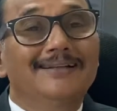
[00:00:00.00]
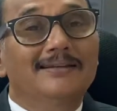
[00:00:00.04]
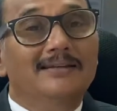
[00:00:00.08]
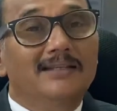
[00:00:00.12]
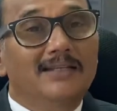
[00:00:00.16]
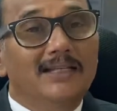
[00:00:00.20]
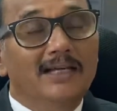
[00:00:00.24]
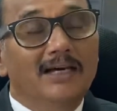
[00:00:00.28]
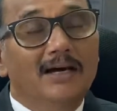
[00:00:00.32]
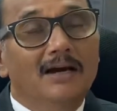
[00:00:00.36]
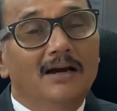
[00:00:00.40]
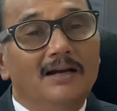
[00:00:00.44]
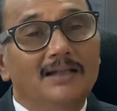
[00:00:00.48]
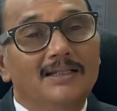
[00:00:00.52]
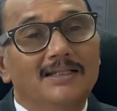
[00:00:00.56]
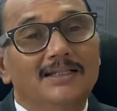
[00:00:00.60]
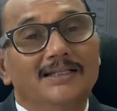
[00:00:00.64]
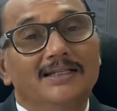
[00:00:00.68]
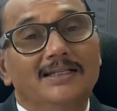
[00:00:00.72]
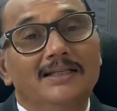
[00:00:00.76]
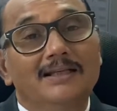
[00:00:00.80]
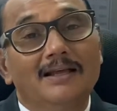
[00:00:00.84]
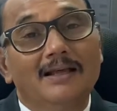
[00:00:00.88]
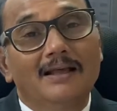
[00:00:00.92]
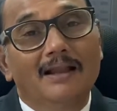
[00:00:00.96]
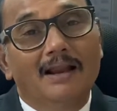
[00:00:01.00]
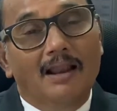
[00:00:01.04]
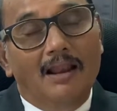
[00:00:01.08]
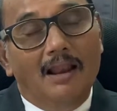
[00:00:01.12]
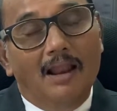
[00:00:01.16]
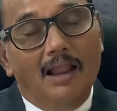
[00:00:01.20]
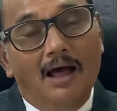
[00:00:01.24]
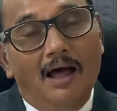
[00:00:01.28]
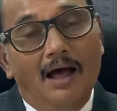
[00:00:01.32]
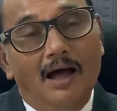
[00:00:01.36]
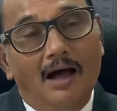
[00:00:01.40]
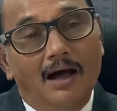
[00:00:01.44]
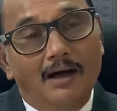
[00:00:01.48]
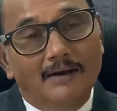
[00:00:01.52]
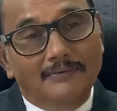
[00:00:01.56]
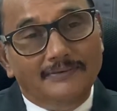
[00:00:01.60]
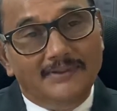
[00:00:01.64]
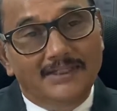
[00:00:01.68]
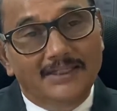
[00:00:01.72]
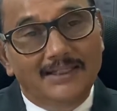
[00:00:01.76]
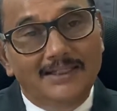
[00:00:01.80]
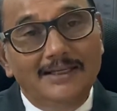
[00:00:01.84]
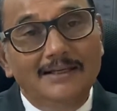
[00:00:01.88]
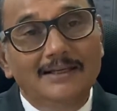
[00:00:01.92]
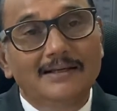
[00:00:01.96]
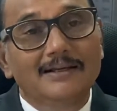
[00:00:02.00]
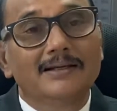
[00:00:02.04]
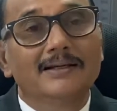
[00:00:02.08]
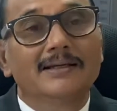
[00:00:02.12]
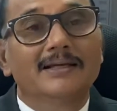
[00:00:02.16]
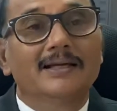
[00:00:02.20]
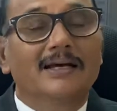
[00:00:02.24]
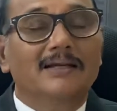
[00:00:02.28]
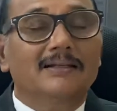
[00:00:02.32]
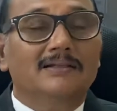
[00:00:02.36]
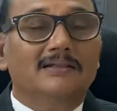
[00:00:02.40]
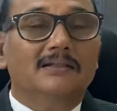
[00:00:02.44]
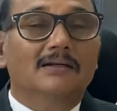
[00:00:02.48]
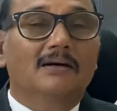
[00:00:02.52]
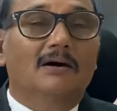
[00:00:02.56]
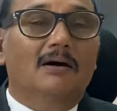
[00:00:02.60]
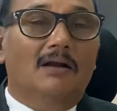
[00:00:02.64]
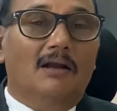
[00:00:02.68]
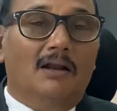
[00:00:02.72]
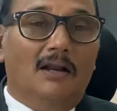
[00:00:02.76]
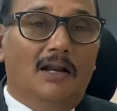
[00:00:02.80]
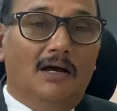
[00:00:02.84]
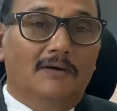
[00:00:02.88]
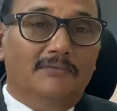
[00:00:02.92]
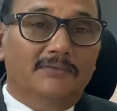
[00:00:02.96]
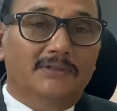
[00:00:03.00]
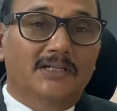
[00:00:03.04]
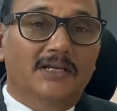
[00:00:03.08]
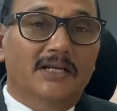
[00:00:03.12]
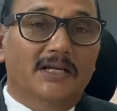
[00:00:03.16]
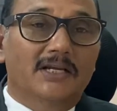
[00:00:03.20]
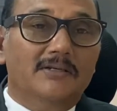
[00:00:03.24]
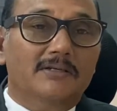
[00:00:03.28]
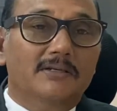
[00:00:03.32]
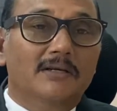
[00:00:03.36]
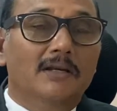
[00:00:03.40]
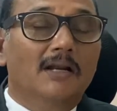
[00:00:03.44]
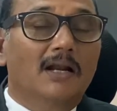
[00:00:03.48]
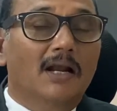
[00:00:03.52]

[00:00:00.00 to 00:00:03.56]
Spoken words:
they are the law of the earth or law of the nation,